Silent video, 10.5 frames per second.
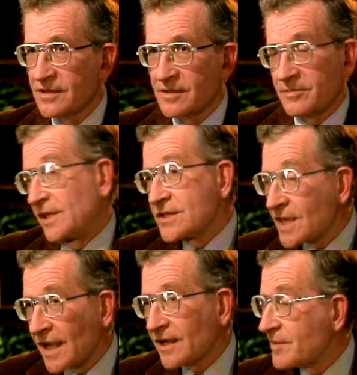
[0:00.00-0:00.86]
Police
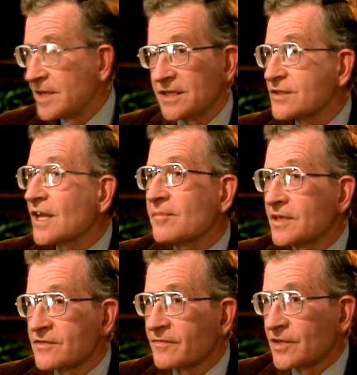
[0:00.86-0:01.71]
can't come in and stop
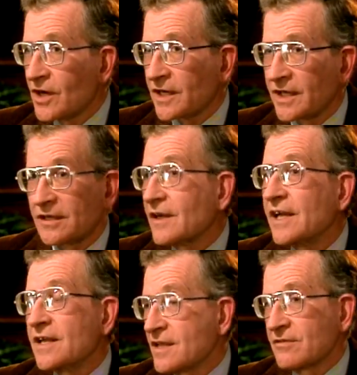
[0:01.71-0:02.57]
us from talking or
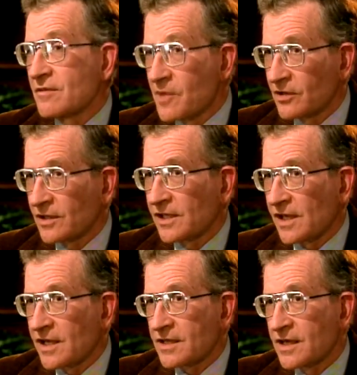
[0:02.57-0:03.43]
anything remotely
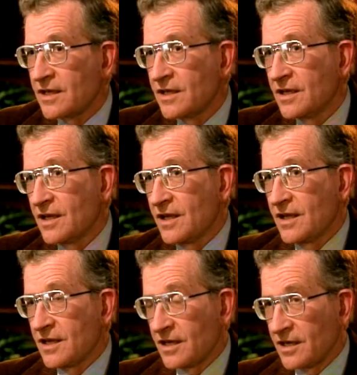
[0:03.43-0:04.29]
like that.
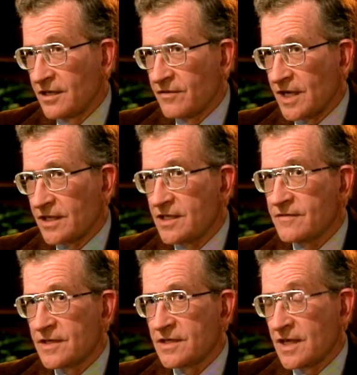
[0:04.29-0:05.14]
In fact,
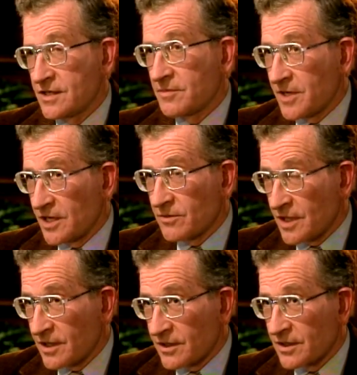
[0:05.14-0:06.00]
even as compared with
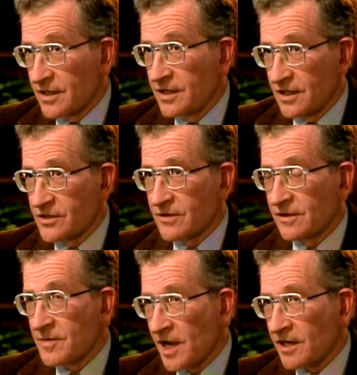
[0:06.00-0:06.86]
other industrial
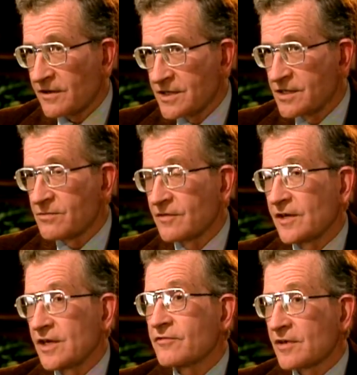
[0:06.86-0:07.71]
democracies, we're
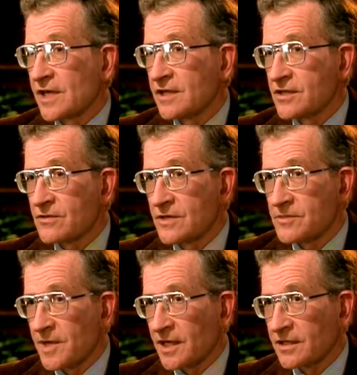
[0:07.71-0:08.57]
very free in this
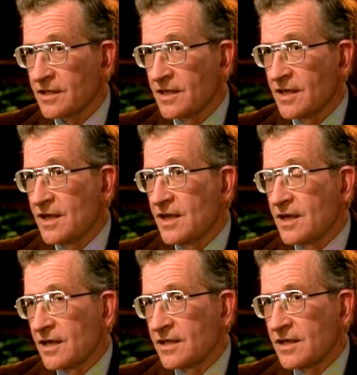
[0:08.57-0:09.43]
respect.
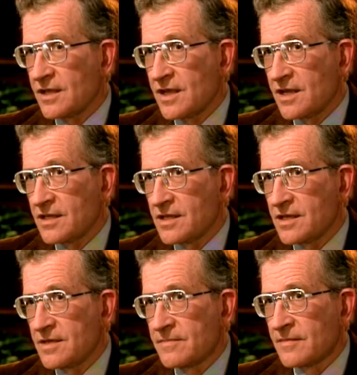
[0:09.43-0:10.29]
On the other hand,
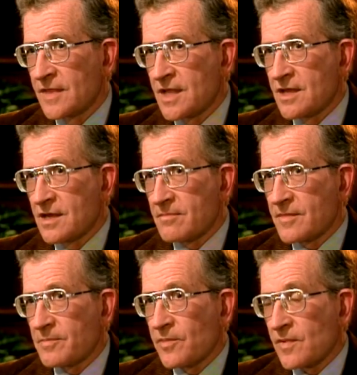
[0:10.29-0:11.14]
the
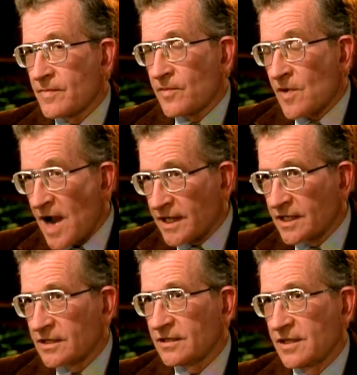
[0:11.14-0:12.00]

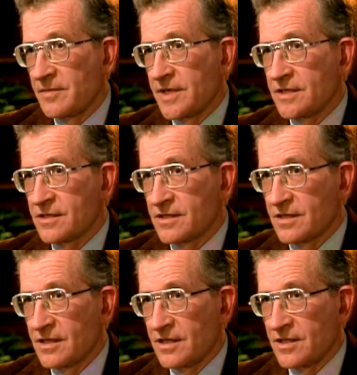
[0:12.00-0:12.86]
practical limits
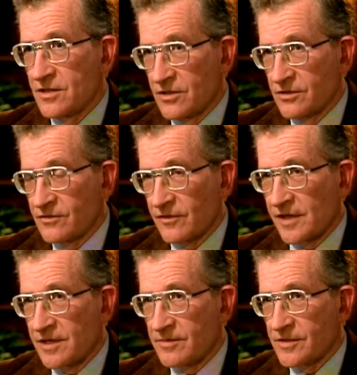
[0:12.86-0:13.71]
on those
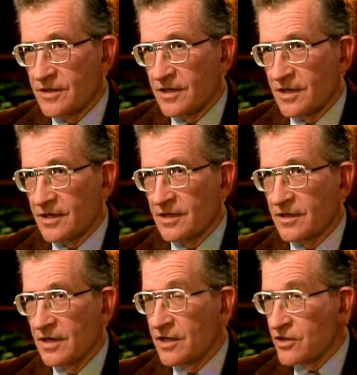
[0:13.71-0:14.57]
freedoms are
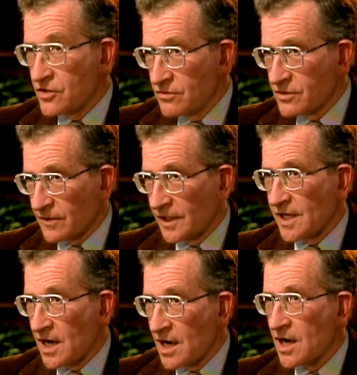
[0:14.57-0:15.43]
unusually
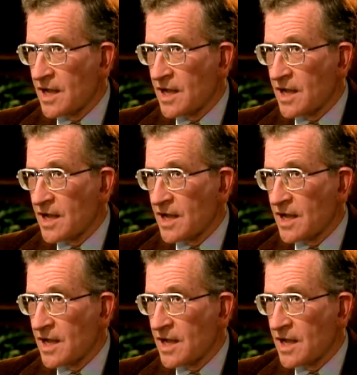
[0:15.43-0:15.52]
high.